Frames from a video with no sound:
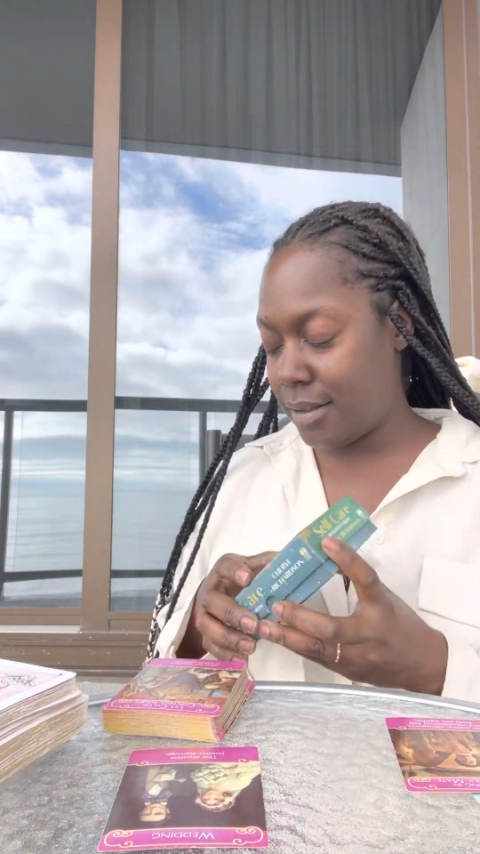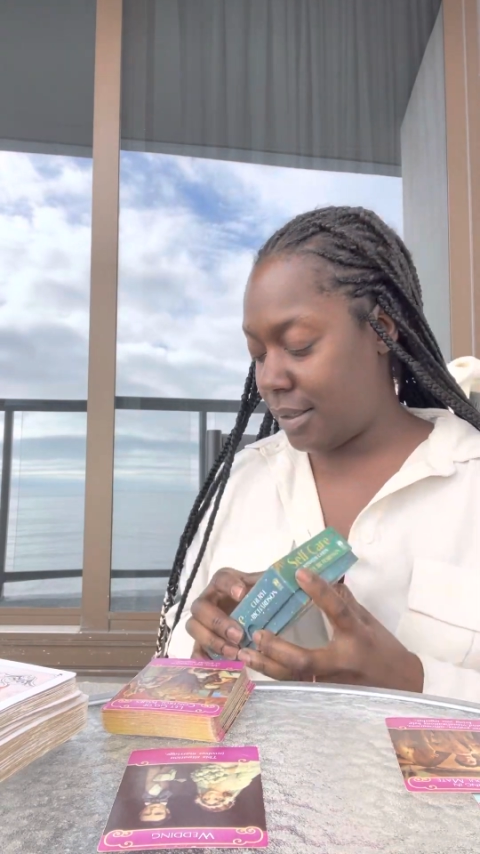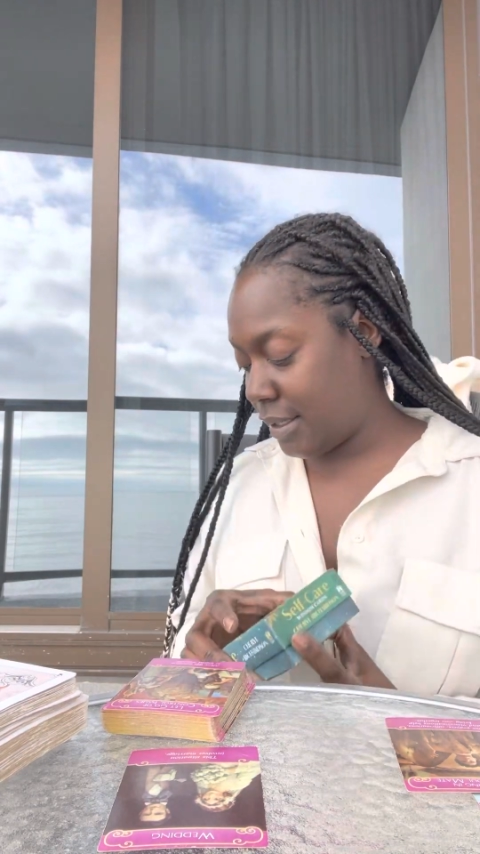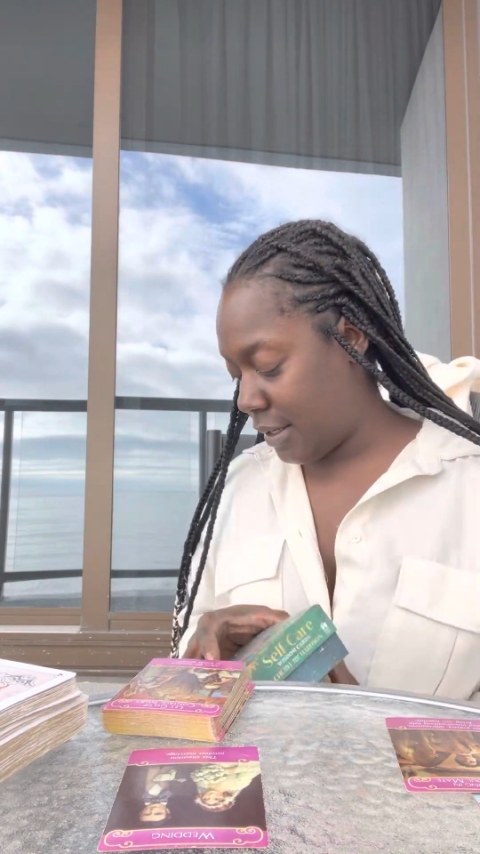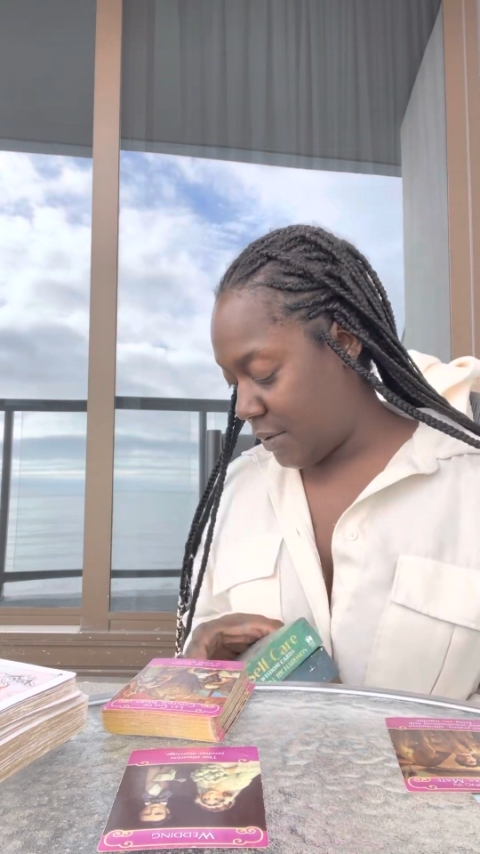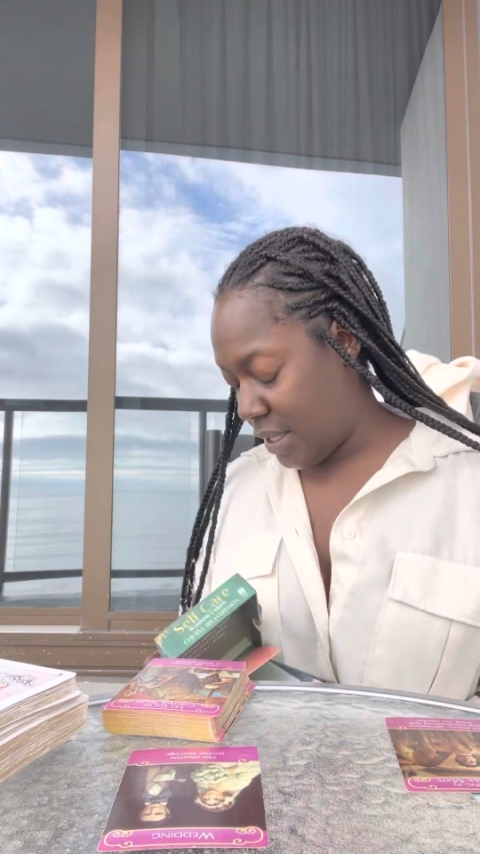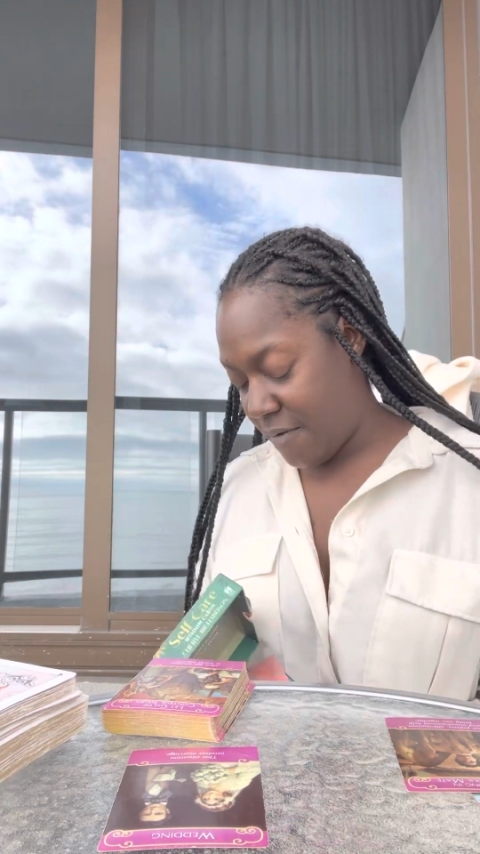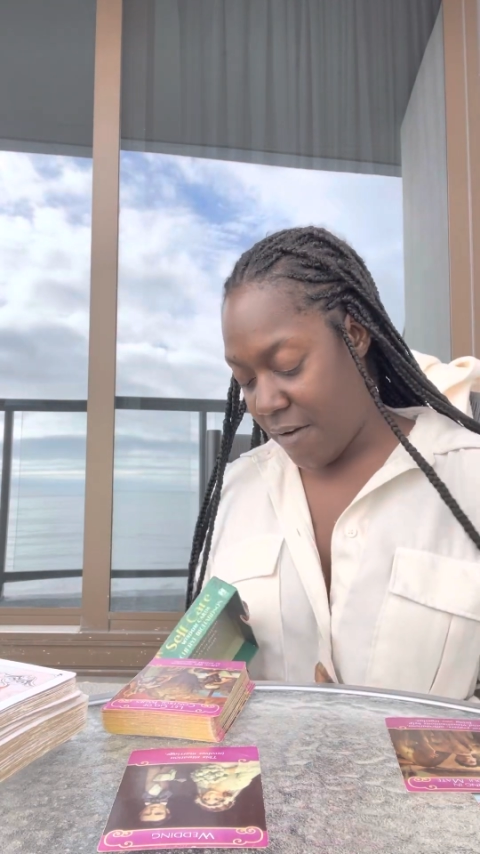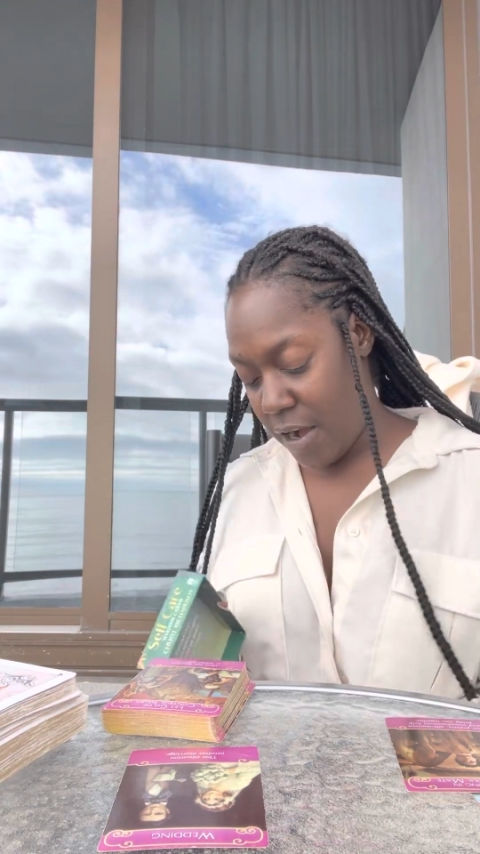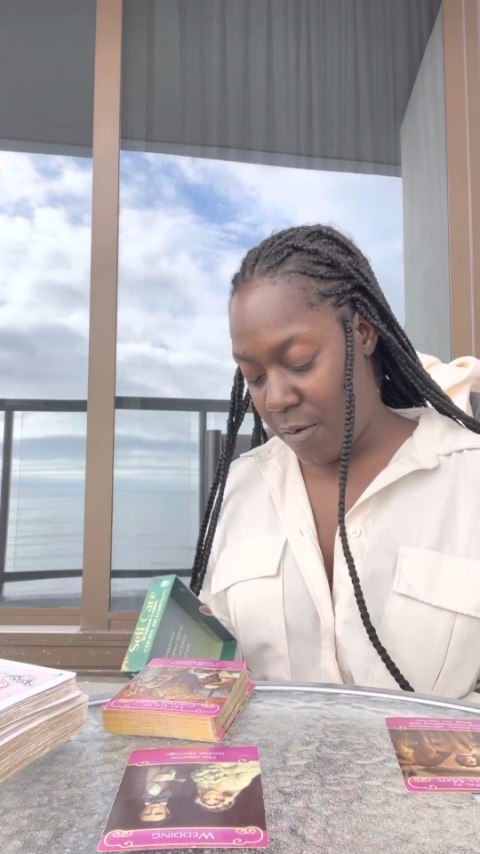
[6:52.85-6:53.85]
Let's see what the
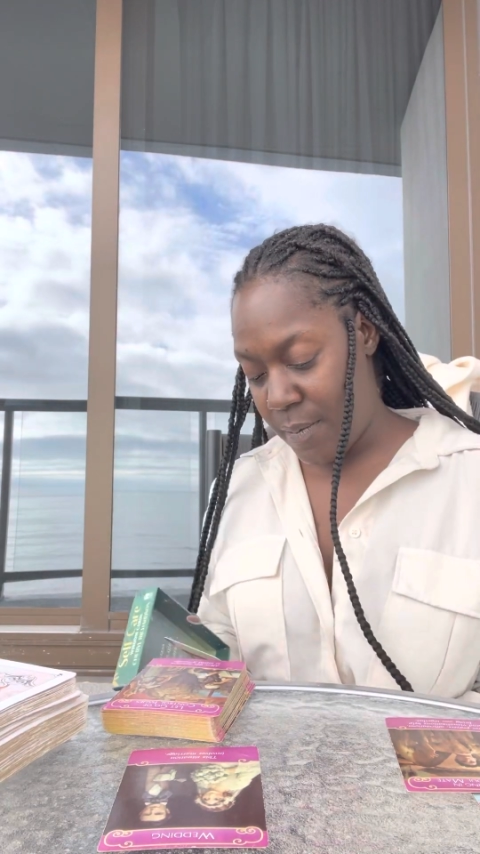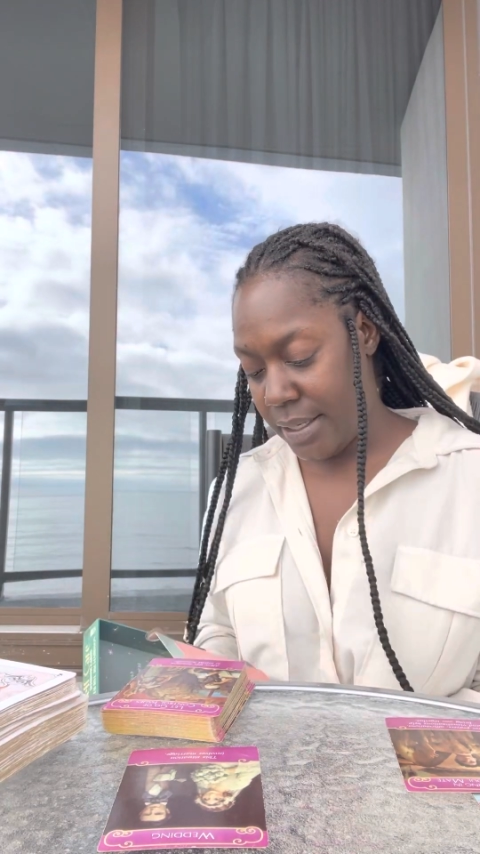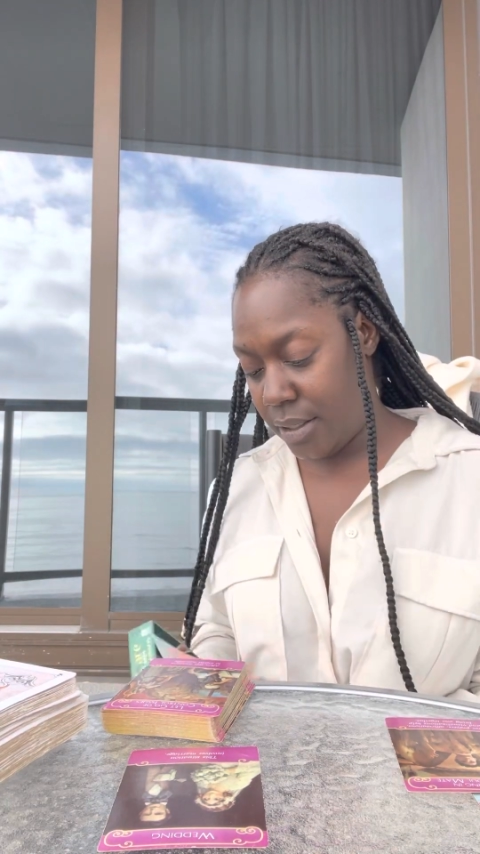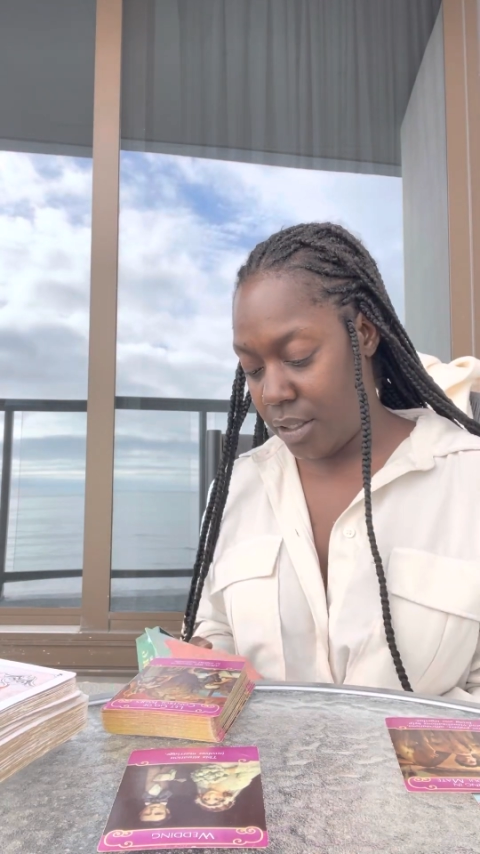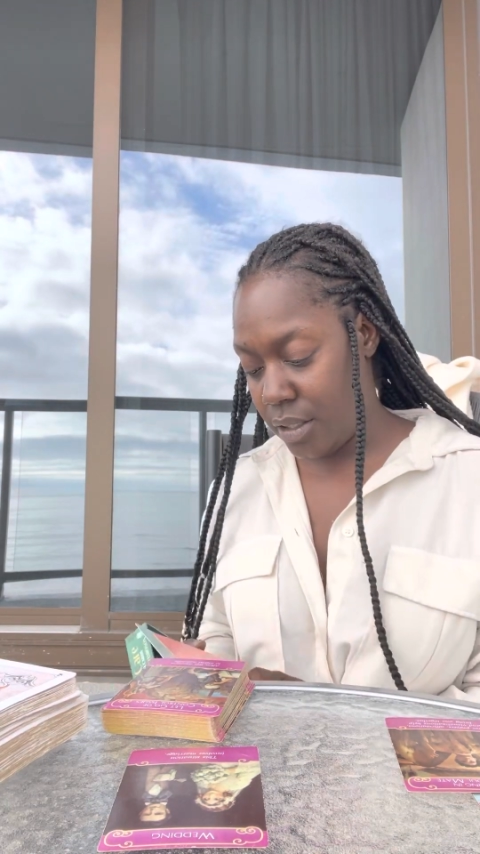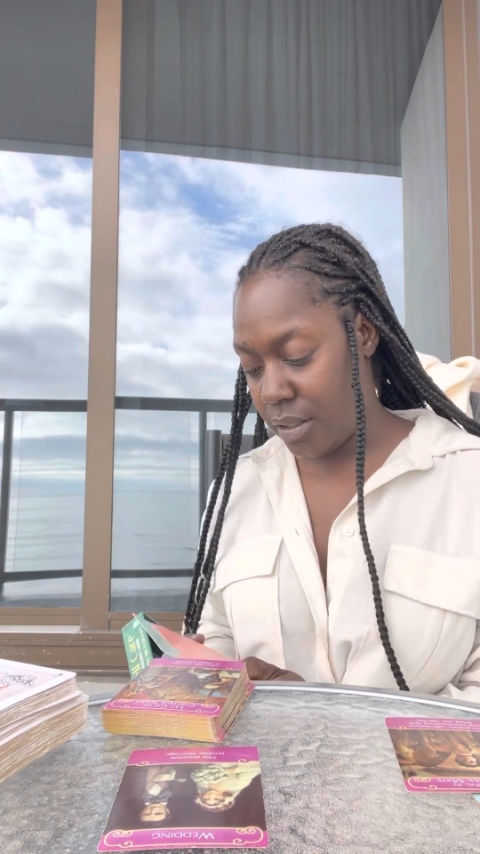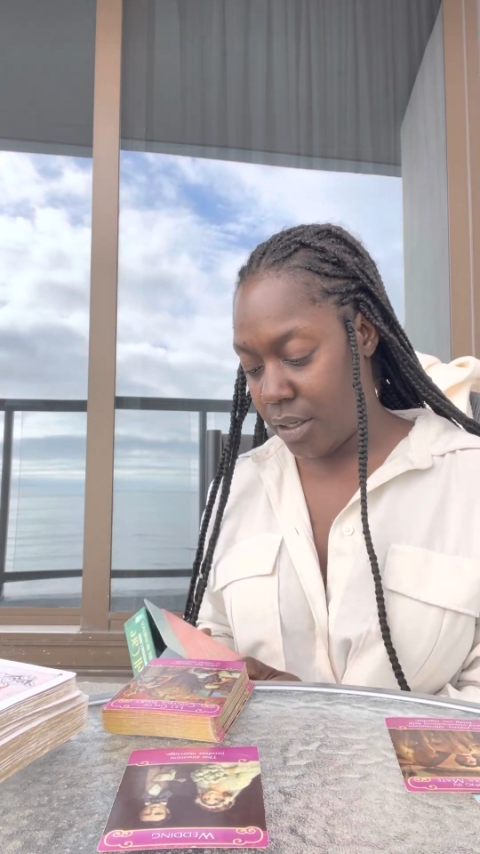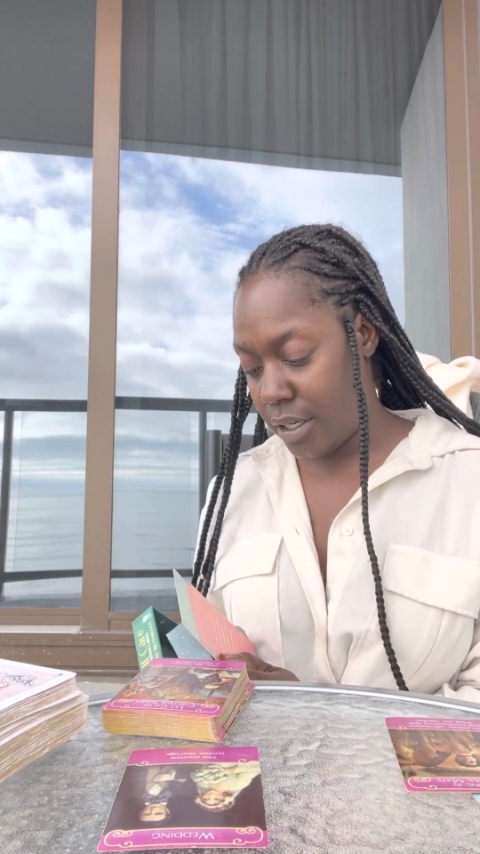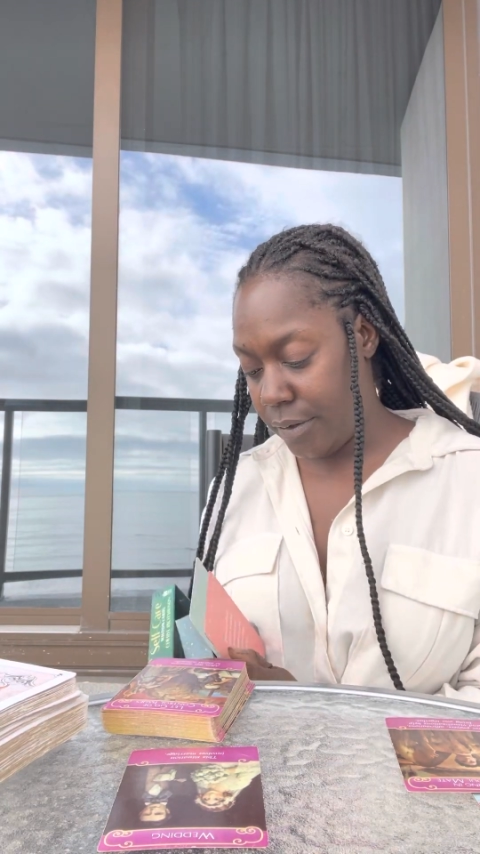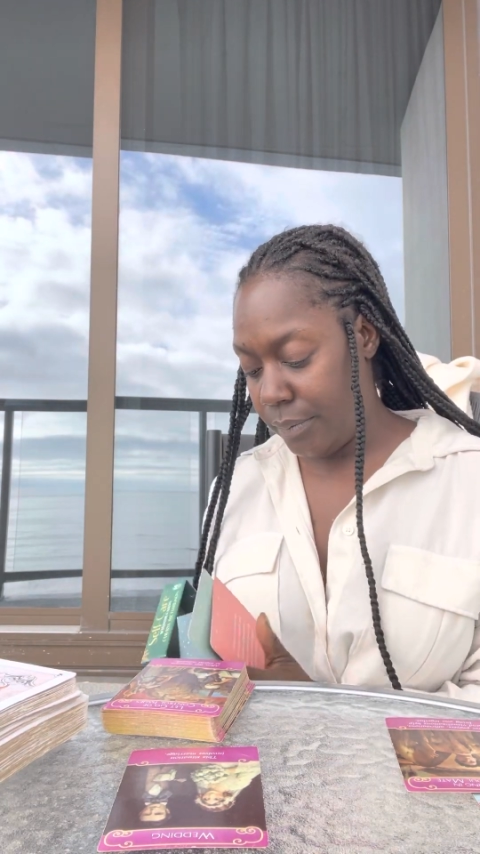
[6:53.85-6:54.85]
final messages are.